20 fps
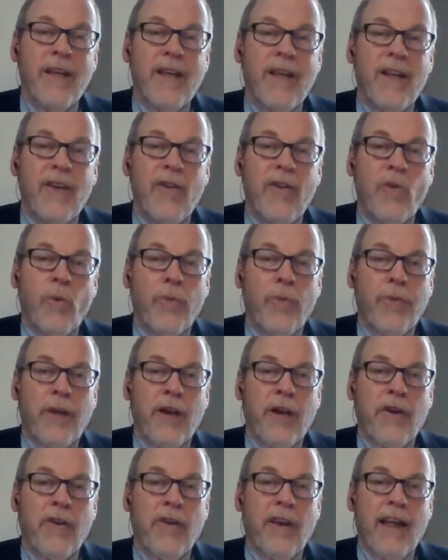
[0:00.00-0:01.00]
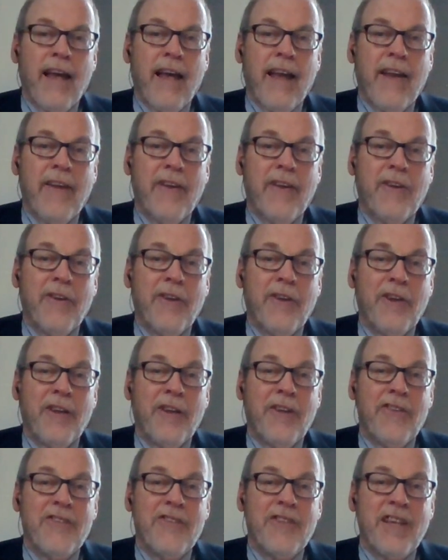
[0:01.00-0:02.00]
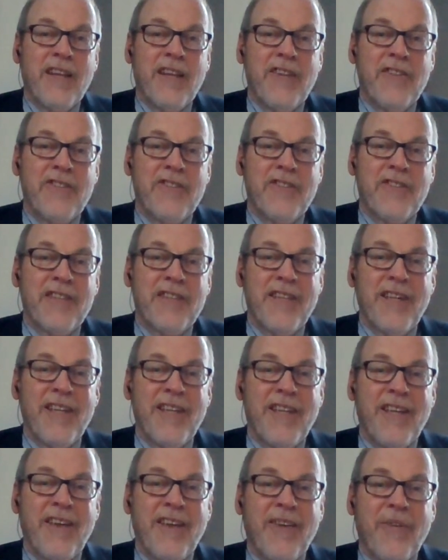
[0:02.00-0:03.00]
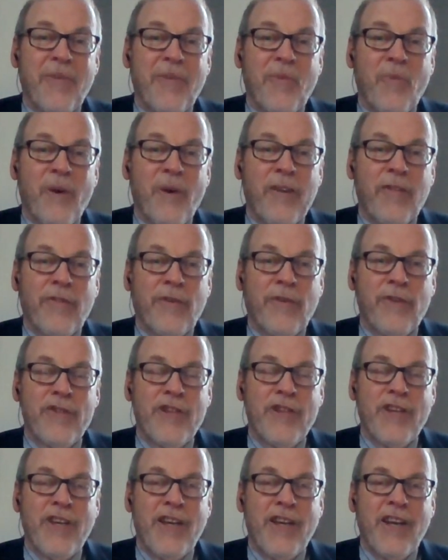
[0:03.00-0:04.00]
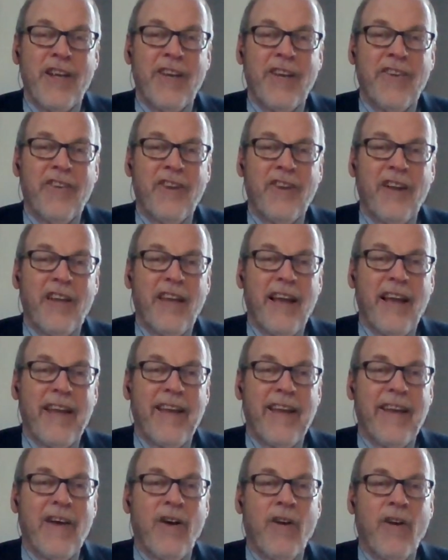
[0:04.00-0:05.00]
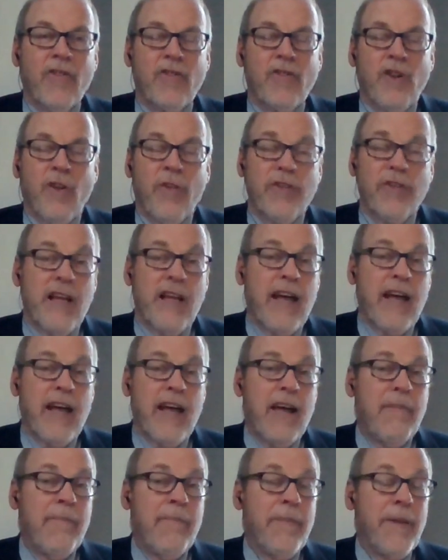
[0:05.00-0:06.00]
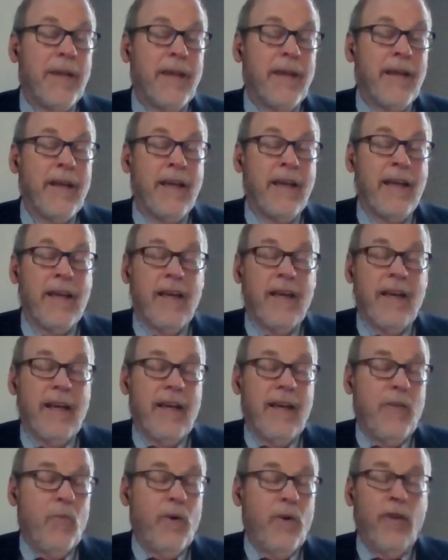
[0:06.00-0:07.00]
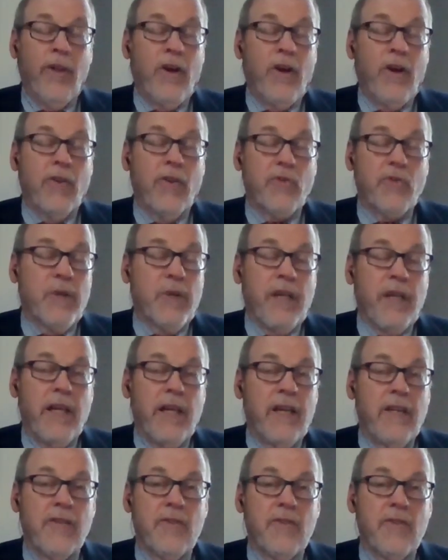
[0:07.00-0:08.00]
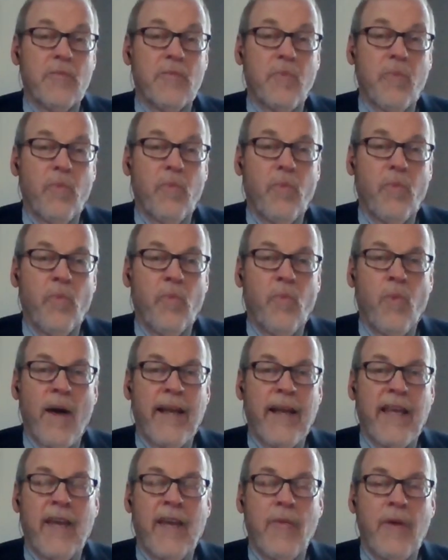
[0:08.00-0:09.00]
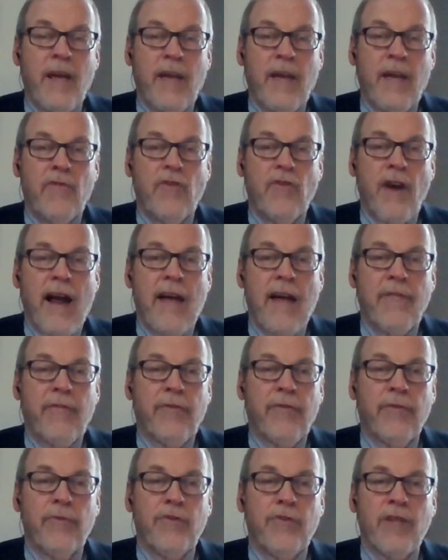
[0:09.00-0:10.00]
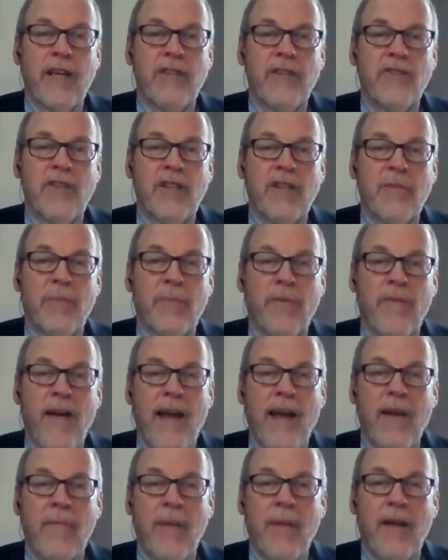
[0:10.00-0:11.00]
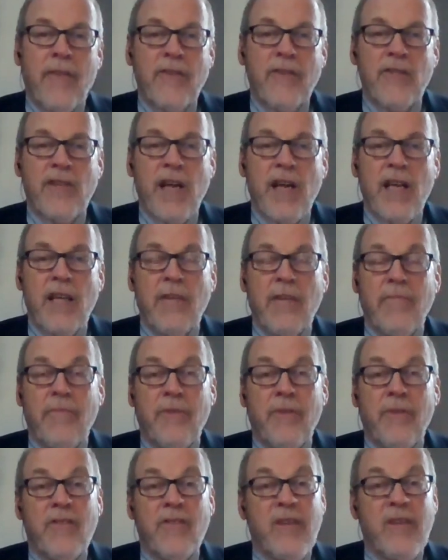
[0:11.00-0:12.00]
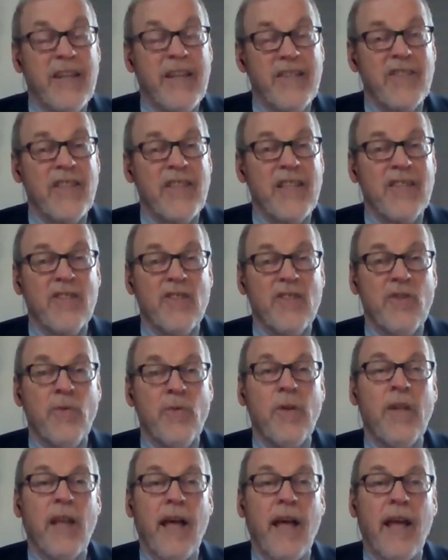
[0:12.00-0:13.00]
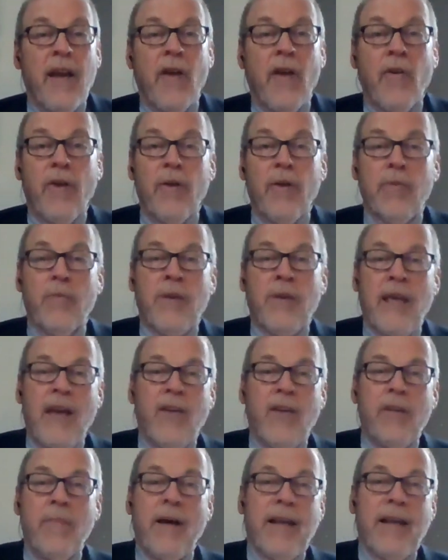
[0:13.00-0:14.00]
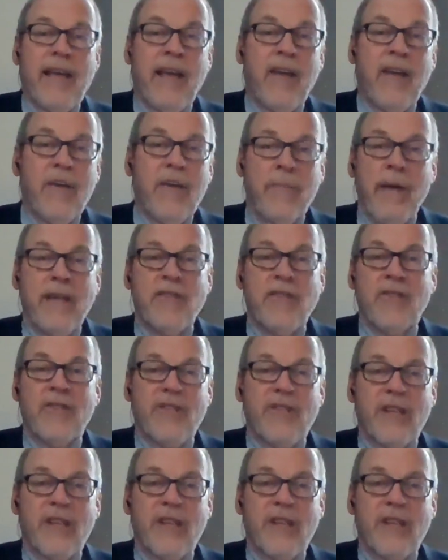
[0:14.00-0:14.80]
North Carolina, Tennessee, West Virginia, and Kentucky, I get calls all the time. And one of the calls we get is, why can't we have drive-through testing provided by the state? Tennessee is doing that on a county-by-county basis.